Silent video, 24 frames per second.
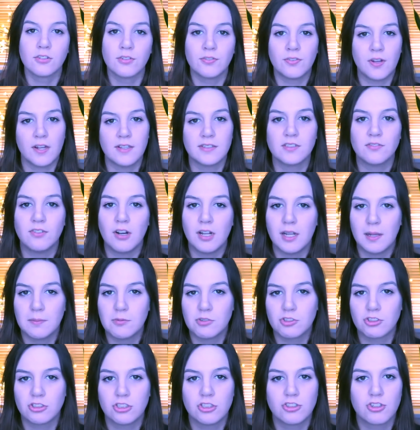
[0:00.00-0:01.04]
So first of all,
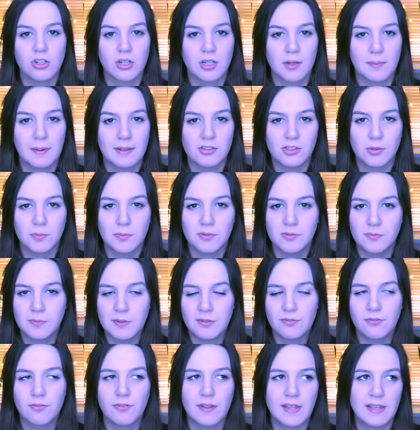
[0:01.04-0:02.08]
I'm just going to talk about some of
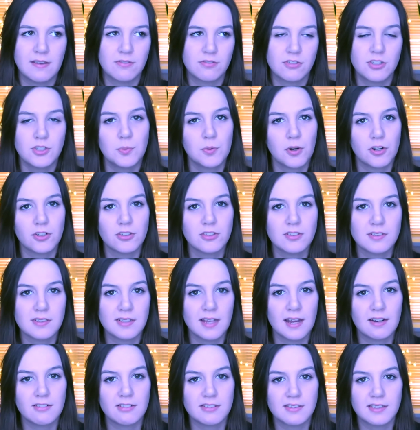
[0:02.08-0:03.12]
my favourite products
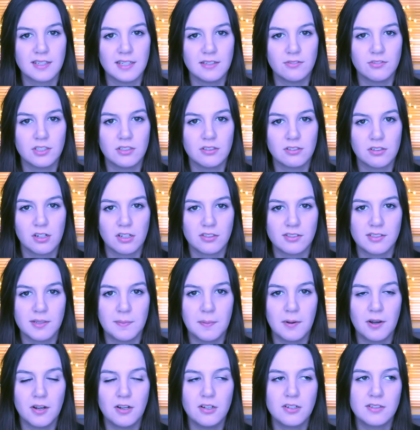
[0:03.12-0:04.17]
that I received in
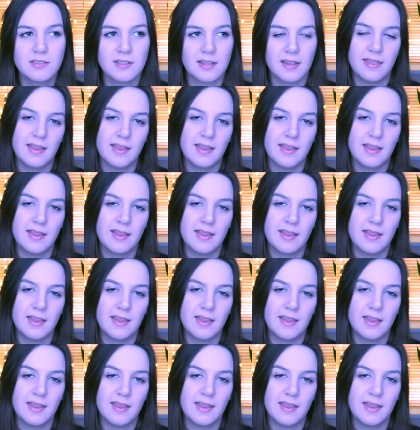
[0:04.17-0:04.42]
Glossybox,